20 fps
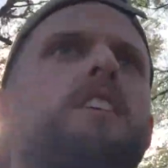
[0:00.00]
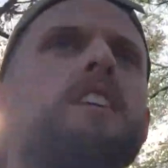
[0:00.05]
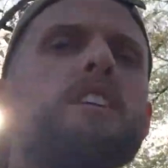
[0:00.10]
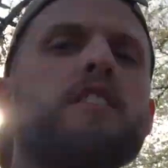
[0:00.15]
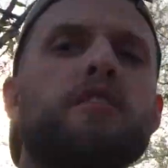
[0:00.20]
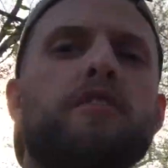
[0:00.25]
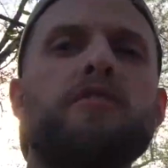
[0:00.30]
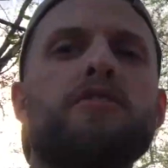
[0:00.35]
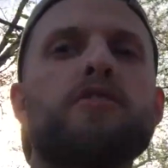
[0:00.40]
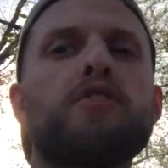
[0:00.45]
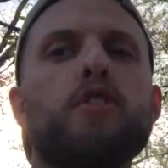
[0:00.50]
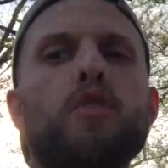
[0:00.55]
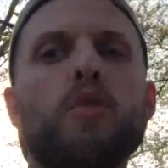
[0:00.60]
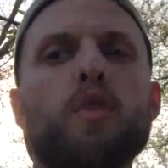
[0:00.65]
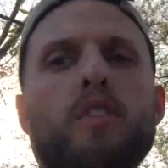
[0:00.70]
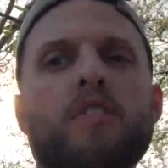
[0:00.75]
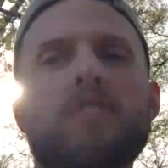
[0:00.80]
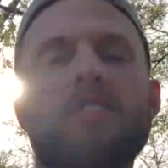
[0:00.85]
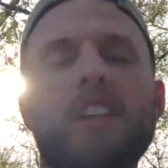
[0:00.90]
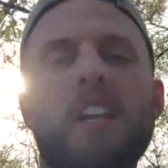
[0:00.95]
in full
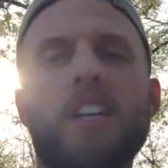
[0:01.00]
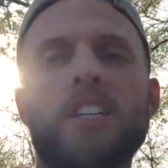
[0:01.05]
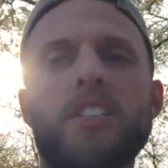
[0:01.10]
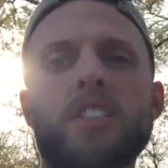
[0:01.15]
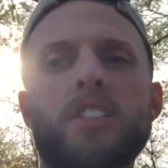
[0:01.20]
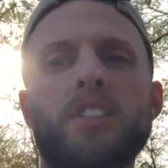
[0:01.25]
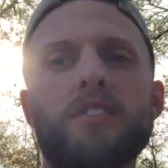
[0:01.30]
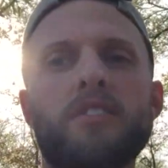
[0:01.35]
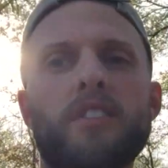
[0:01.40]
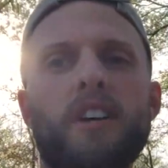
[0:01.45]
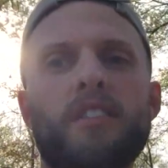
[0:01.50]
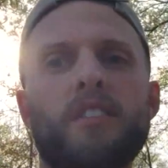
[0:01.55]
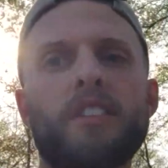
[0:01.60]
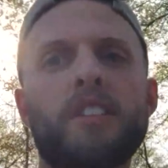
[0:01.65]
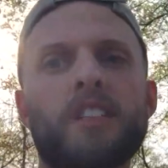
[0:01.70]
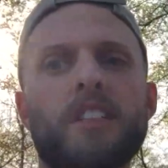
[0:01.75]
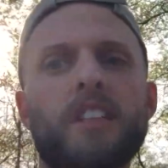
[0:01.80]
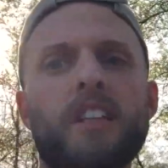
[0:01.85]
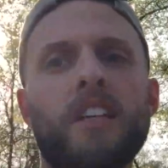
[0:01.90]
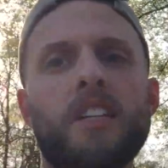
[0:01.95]
reflection of
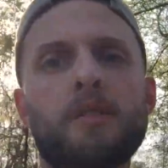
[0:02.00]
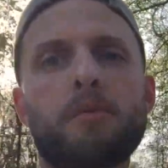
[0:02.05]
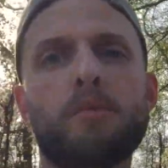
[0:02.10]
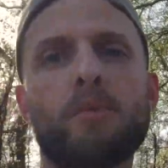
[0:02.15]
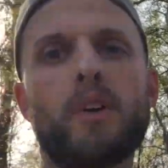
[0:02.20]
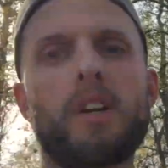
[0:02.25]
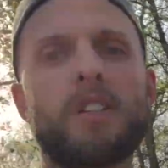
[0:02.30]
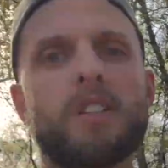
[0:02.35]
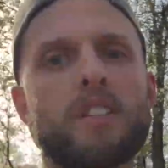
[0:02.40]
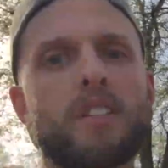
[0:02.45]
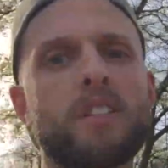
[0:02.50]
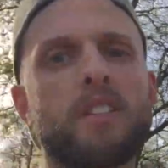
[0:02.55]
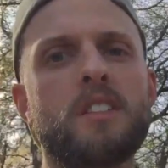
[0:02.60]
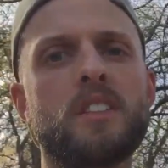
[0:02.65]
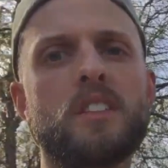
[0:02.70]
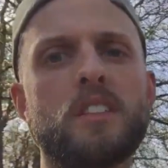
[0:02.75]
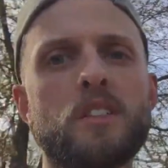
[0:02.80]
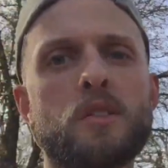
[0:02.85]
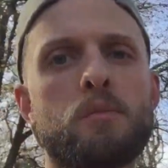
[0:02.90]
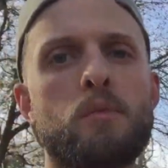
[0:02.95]
everything that is present
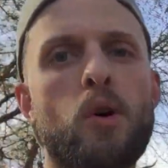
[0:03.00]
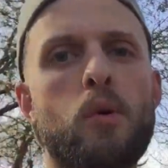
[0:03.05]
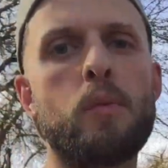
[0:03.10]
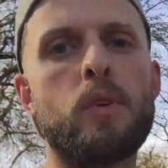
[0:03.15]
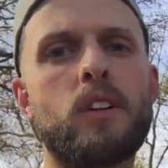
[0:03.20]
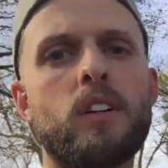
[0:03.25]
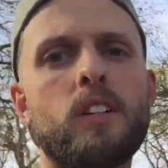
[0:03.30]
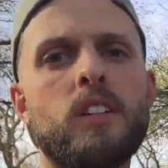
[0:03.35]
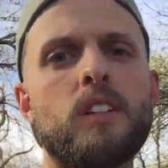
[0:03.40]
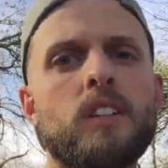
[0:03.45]
in this moment.